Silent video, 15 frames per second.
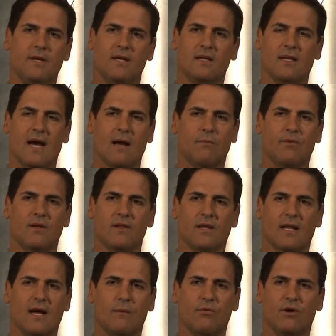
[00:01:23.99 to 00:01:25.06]
be in
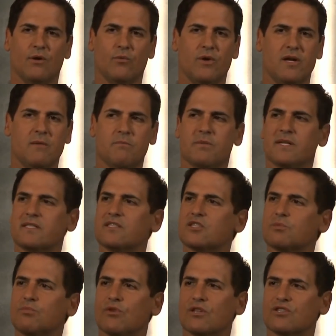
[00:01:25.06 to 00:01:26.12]
the library reading
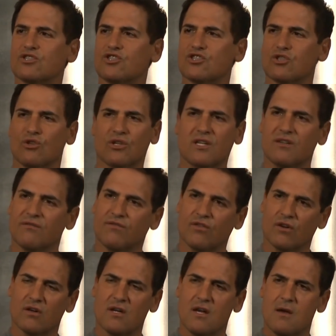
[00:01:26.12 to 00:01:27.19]
business books and just looking
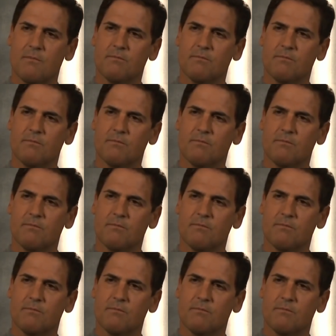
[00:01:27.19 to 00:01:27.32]
for